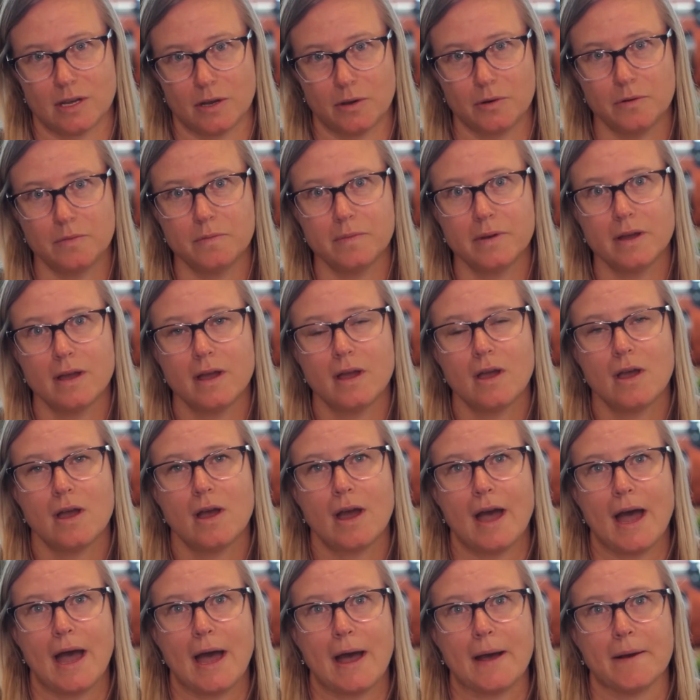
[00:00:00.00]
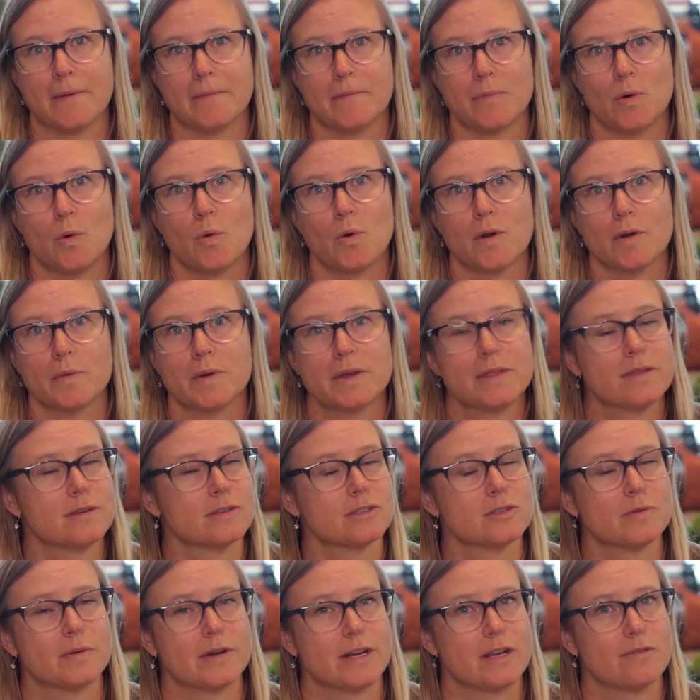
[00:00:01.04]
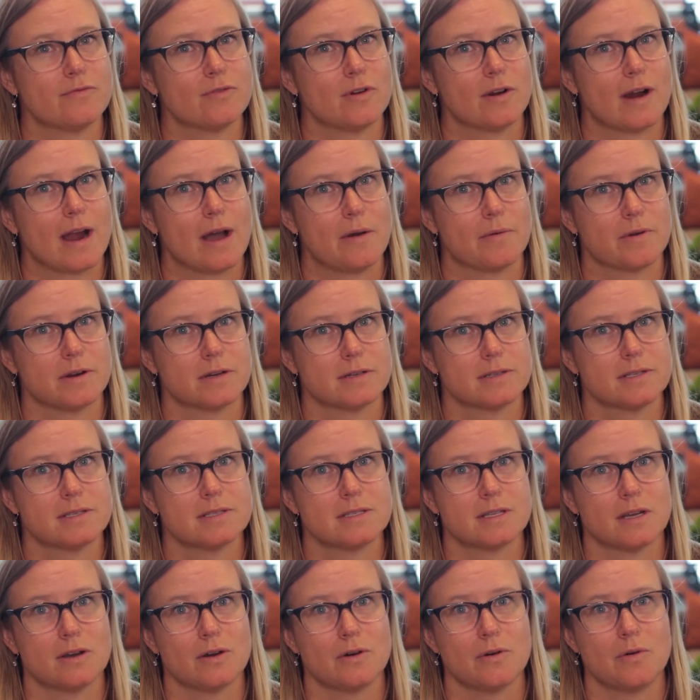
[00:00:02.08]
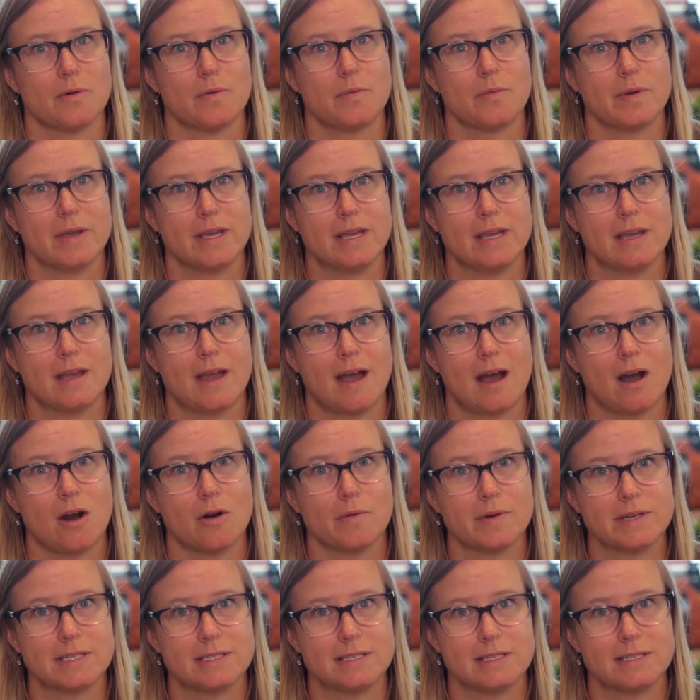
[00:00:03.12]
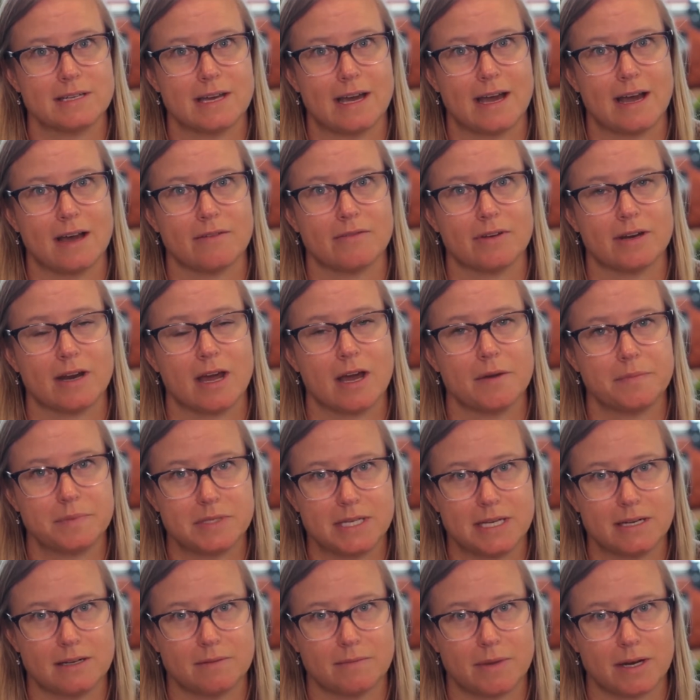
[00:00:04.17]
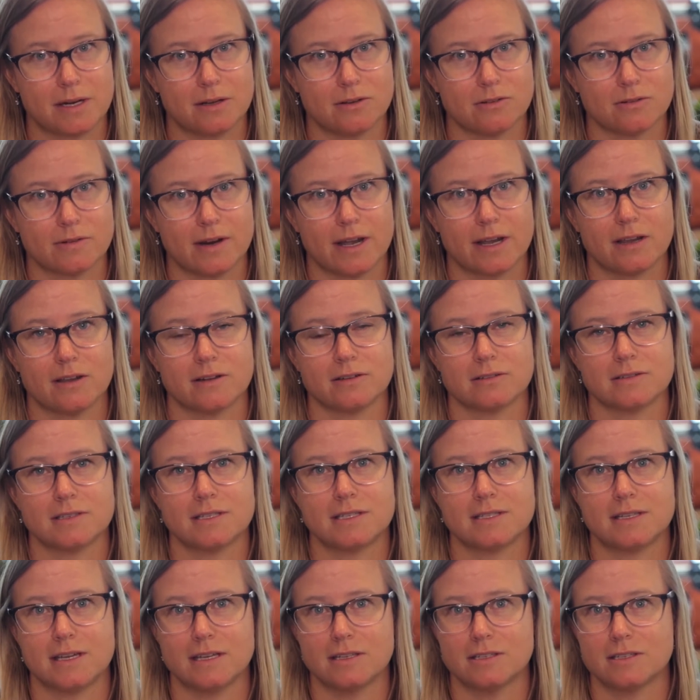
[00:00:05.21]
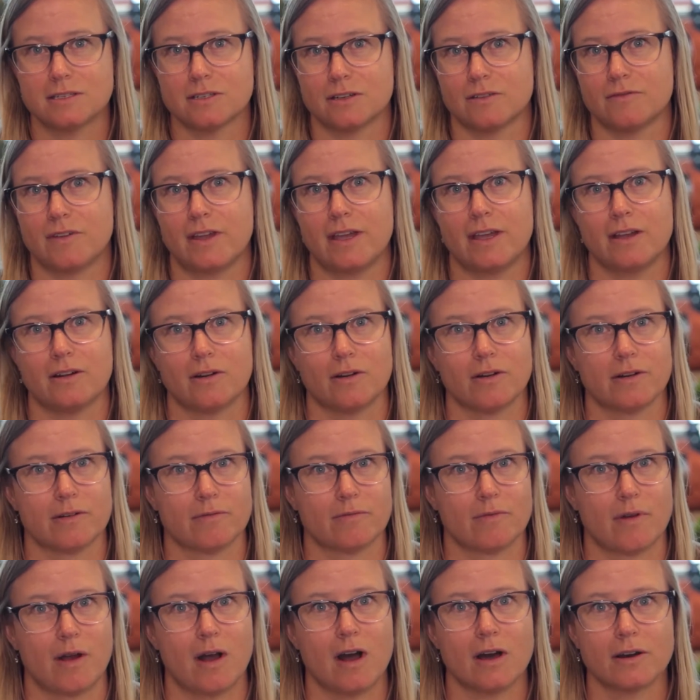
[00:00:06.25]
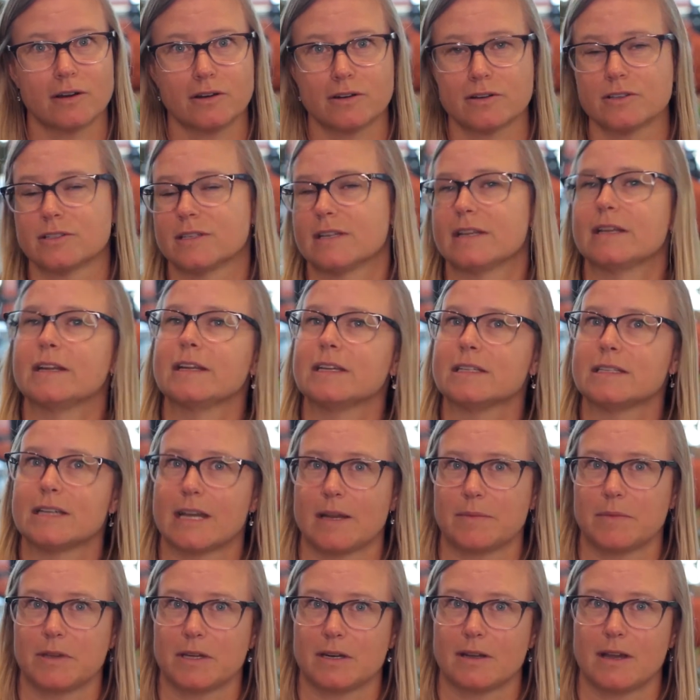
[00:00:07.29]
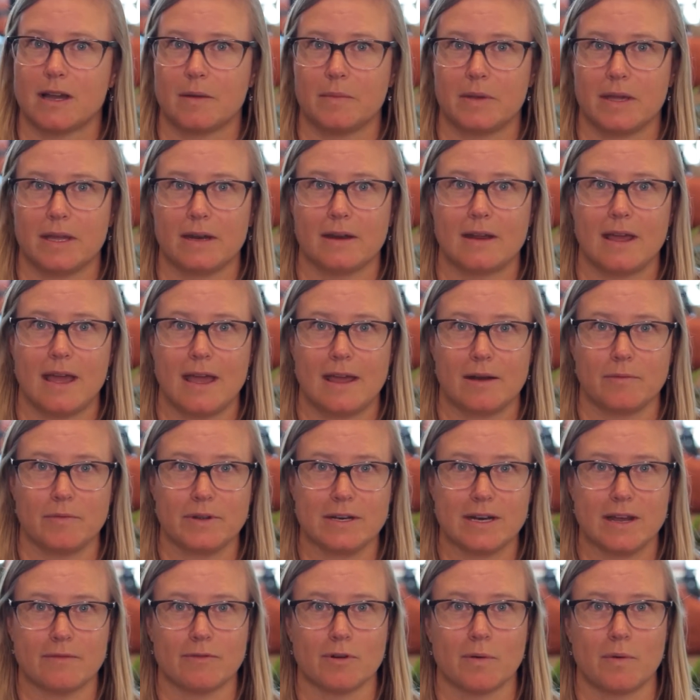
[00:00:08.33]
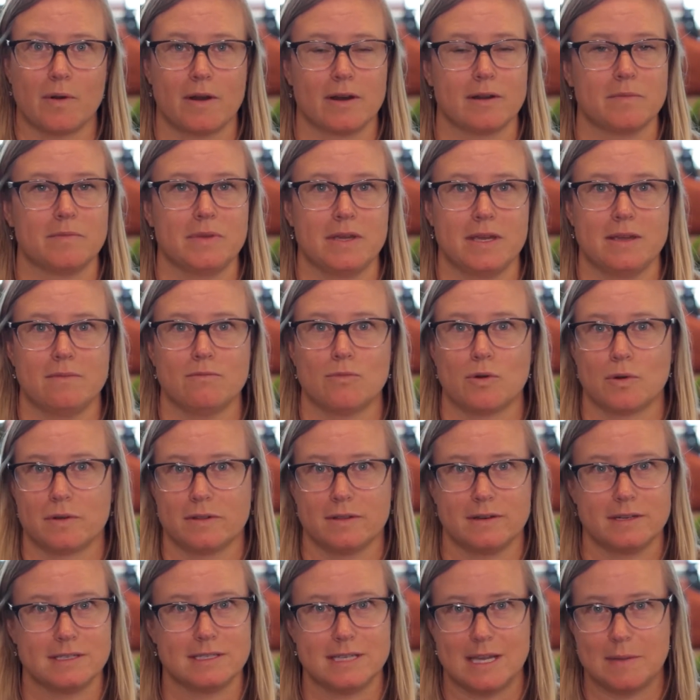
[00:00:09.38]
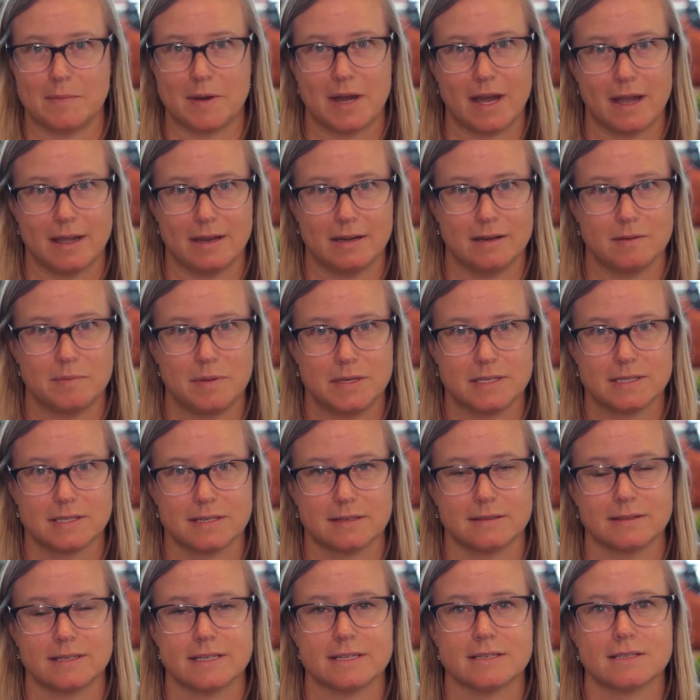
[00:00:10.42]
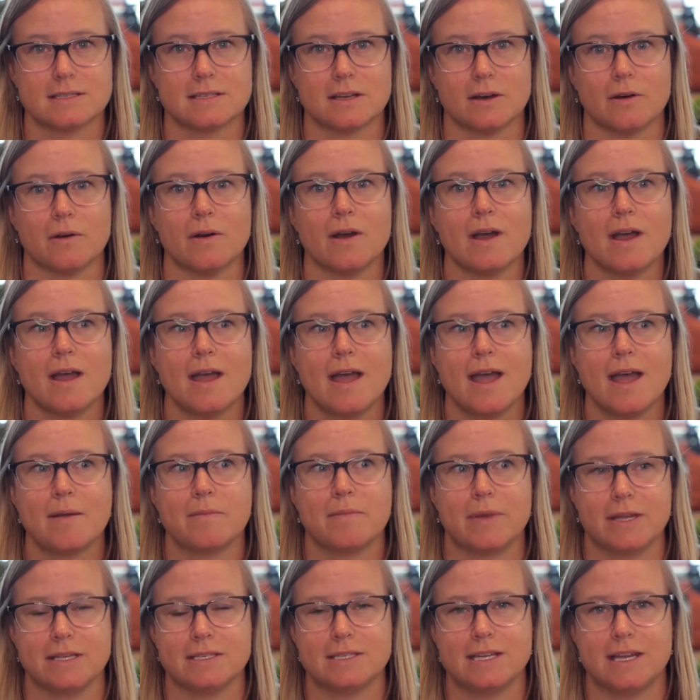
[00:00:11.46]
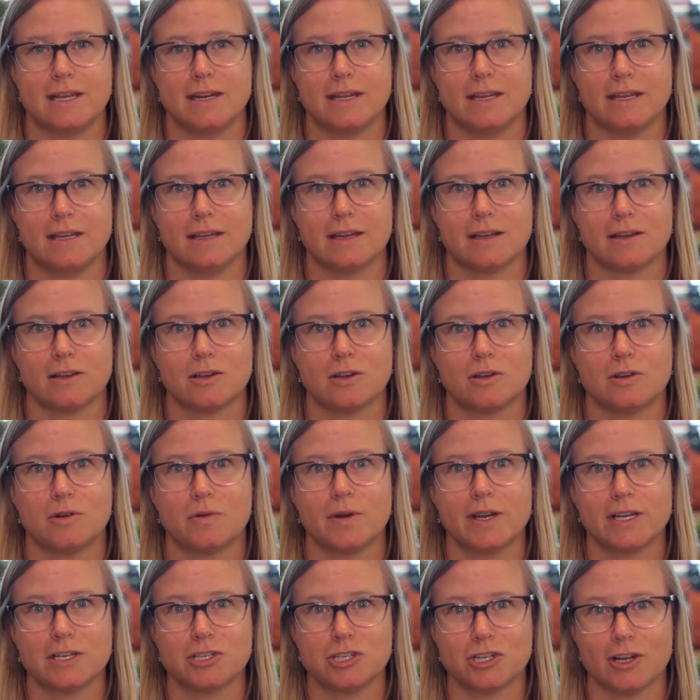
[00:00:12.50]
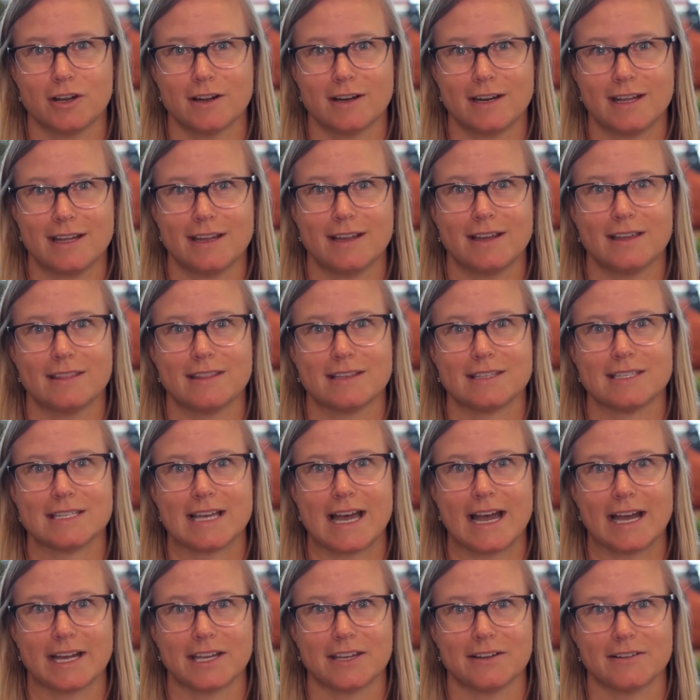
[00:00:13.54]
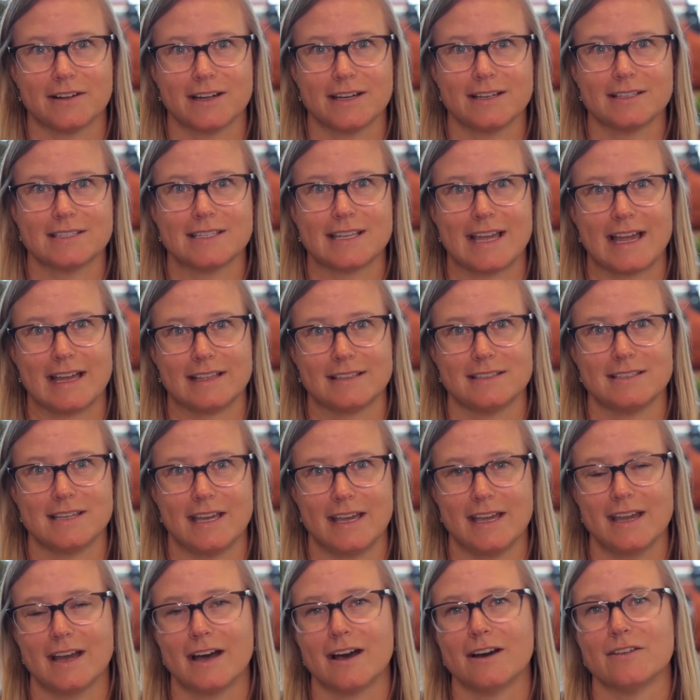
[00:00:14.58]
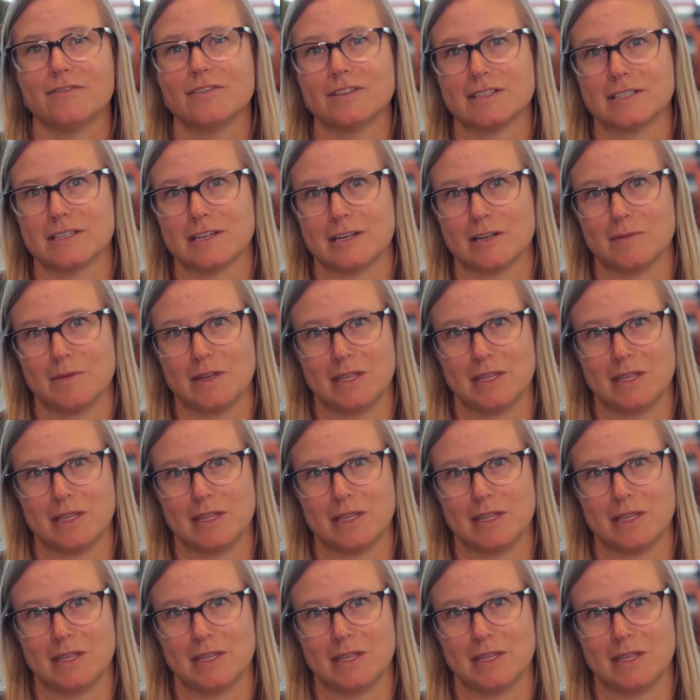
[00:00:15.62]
home, or within 24 hours. So we always need to have an updated medical record. State survey or auditors at any time could come in, and we never want to be more than a day behind, basically. So maintaining quick charting that's accurate and day of is going to